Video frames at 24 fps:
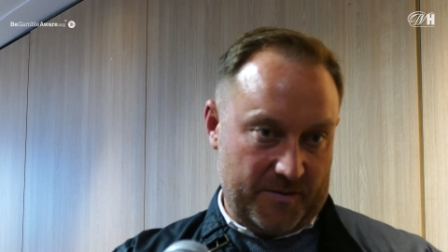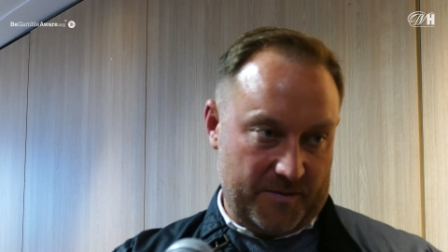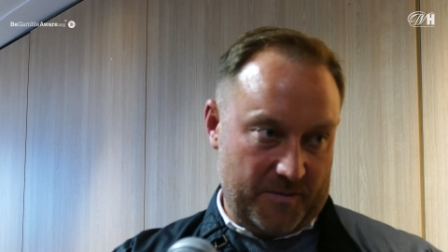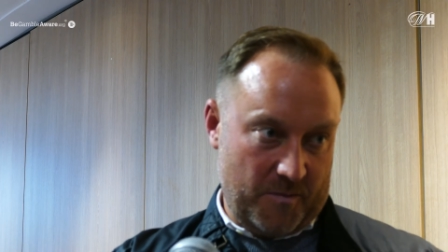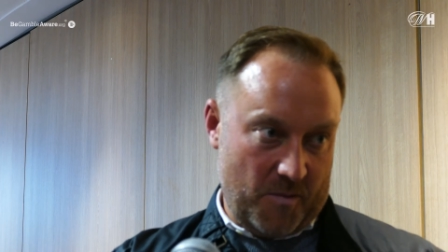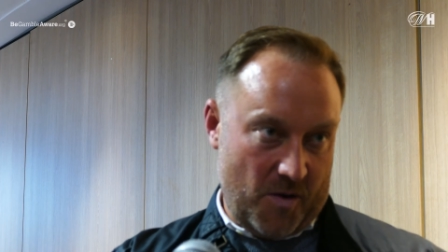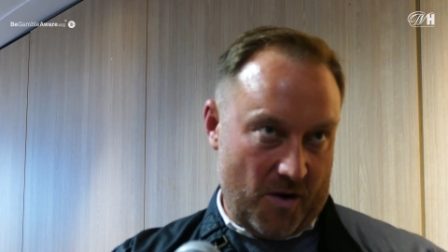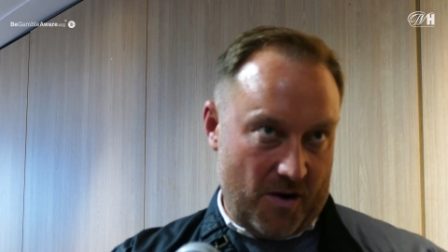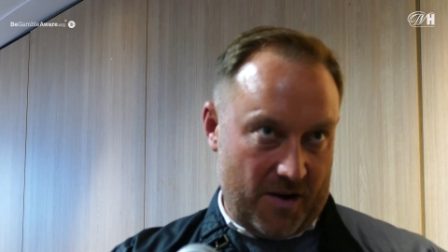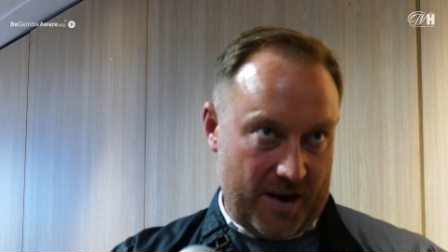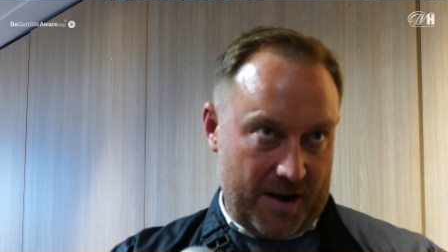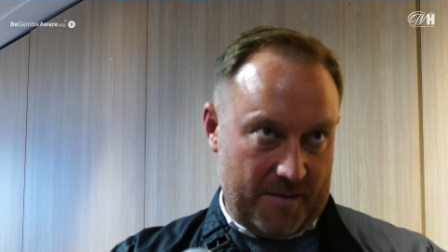
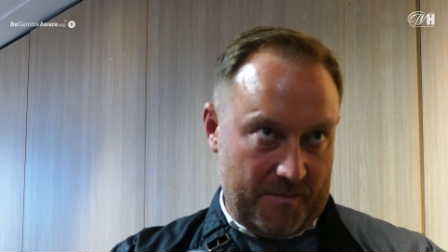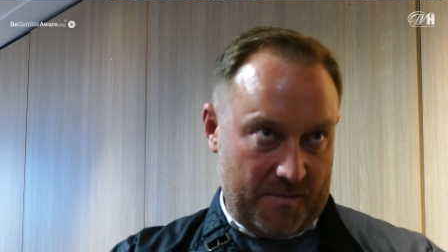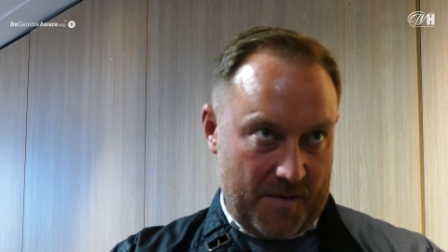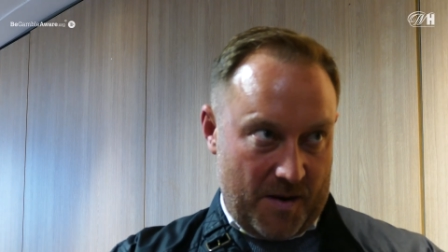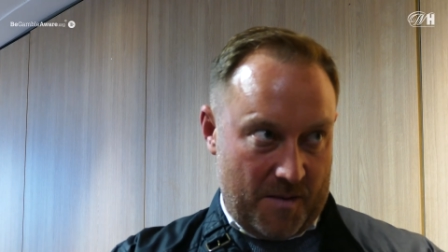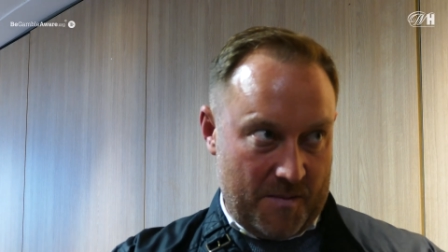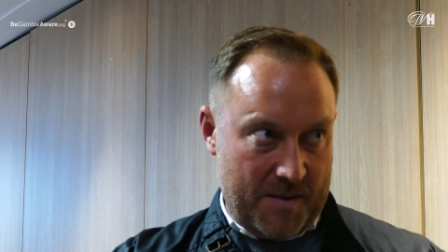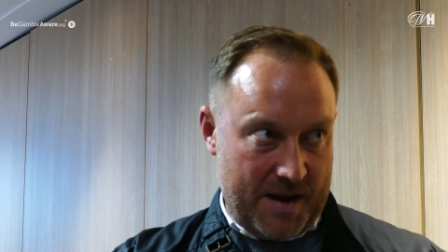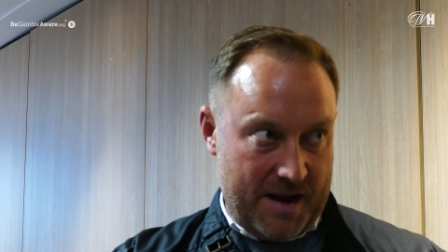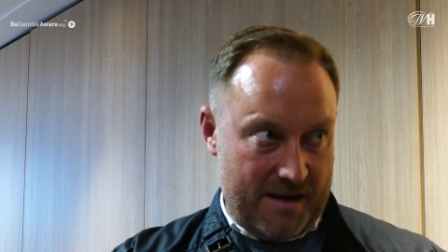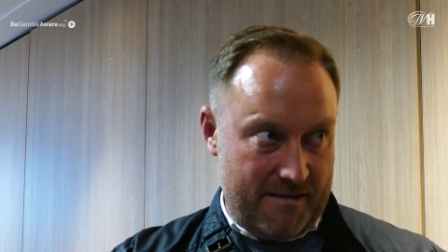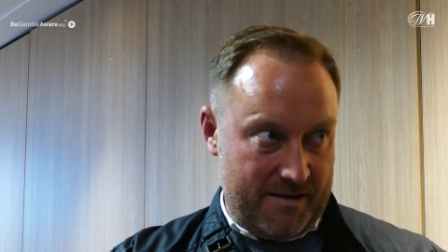from what
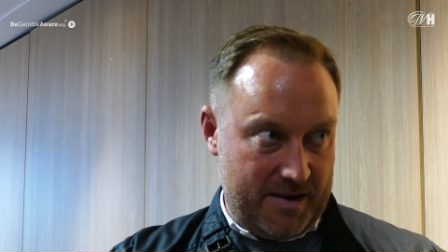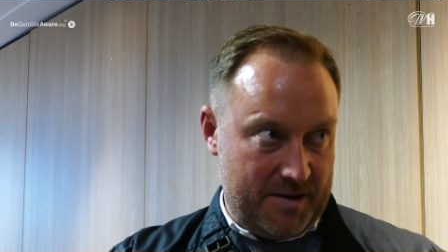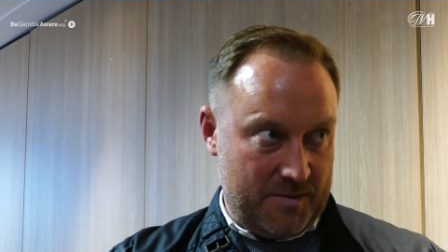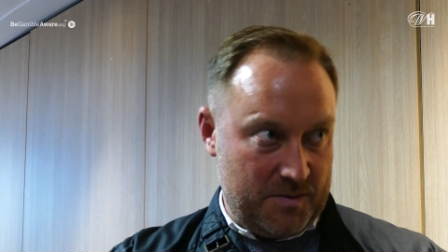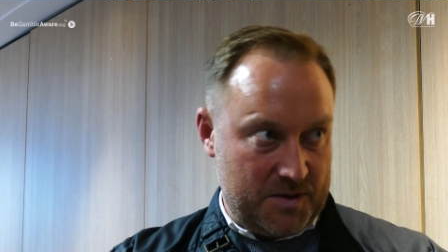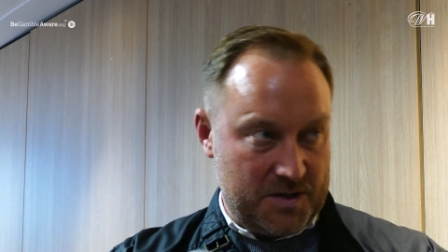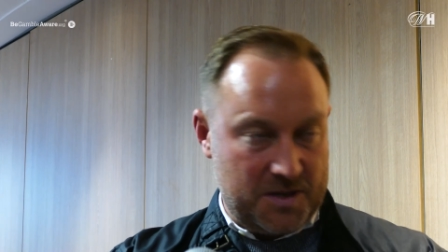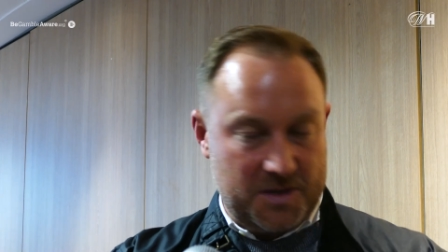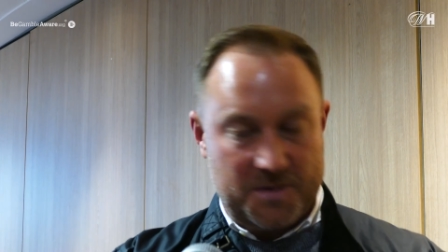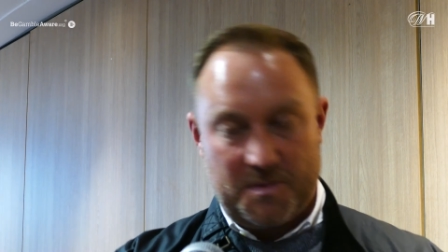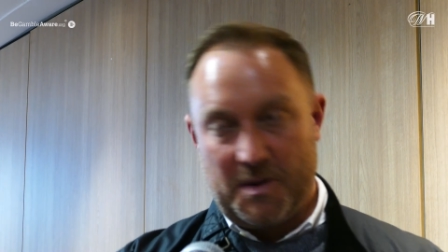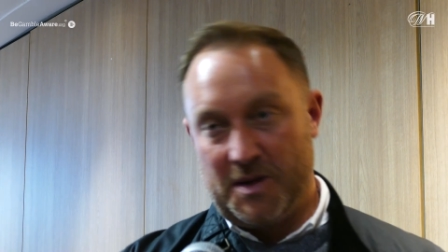I'm hearing,
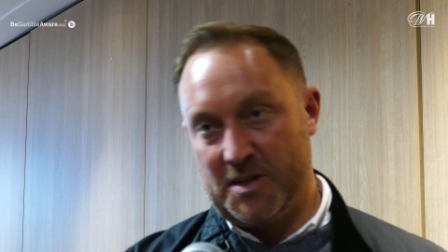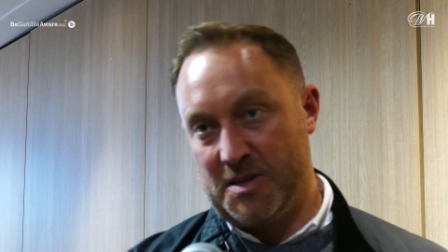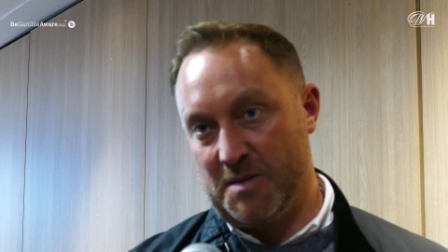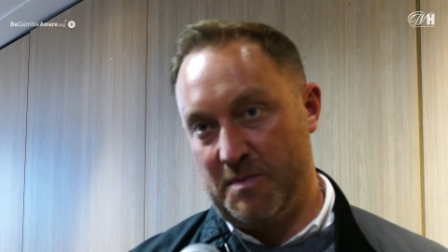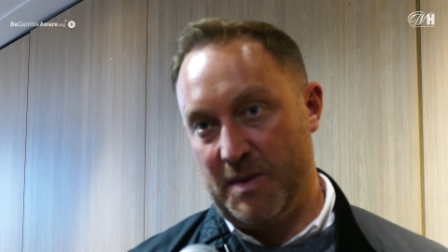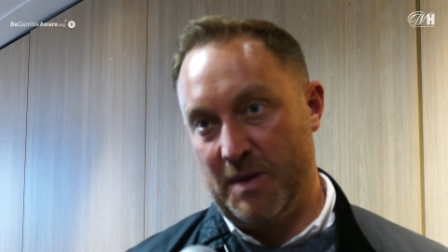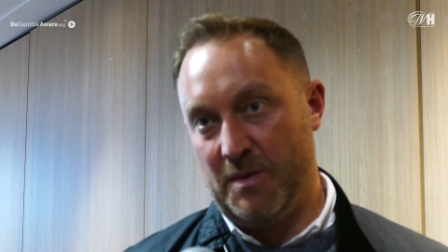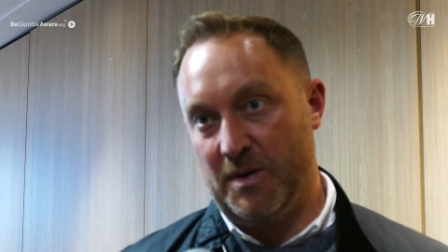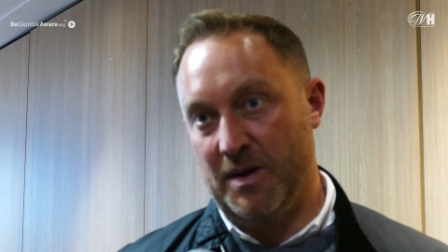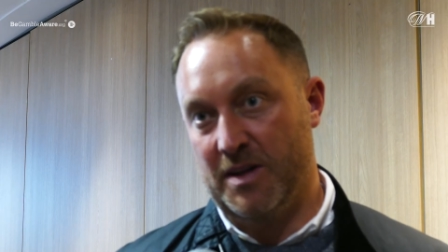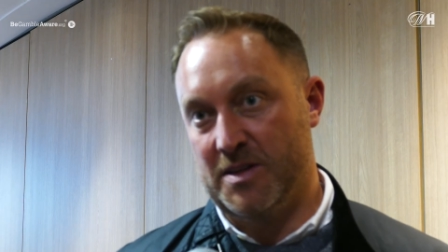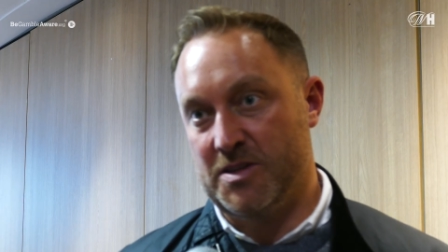it wasn't supposed
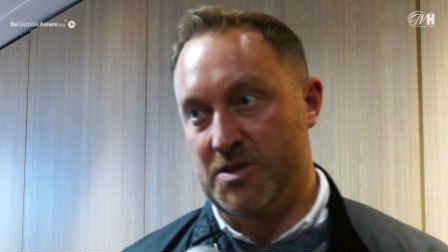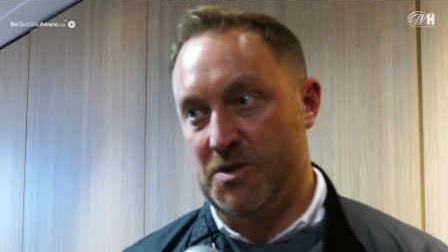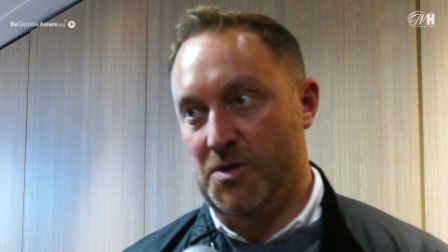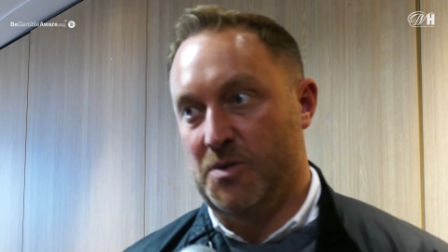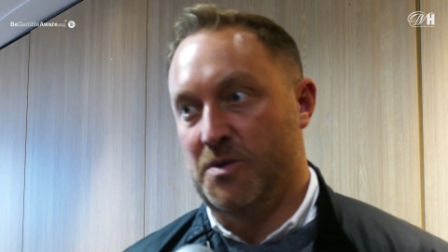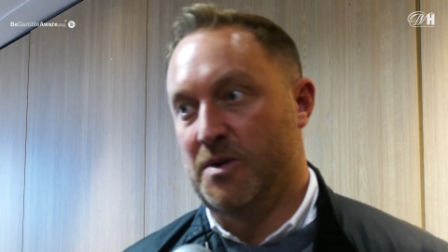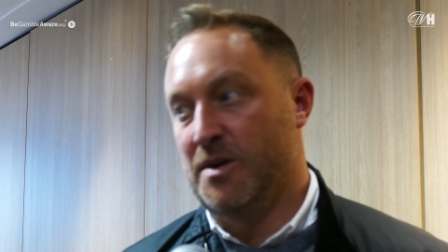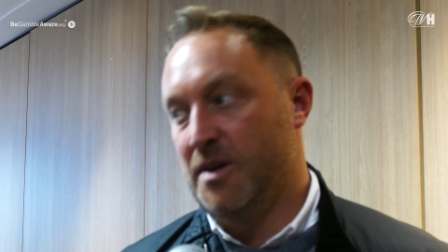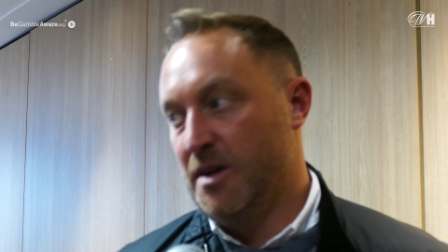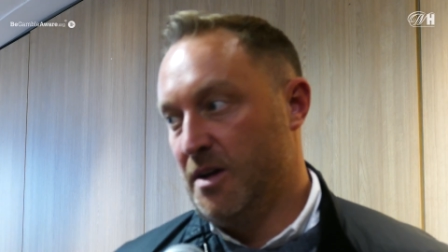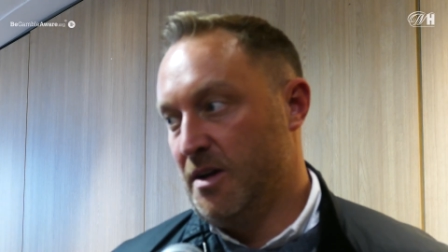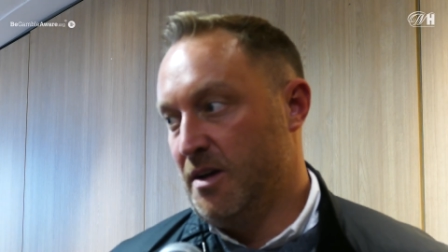to be one at
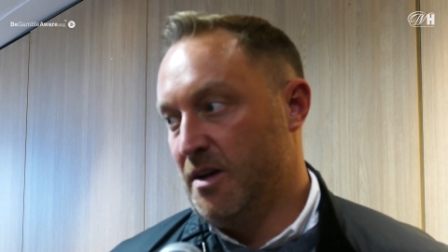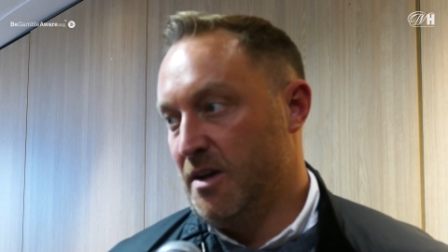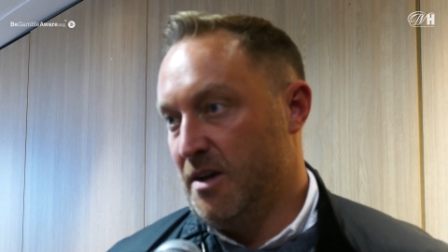all,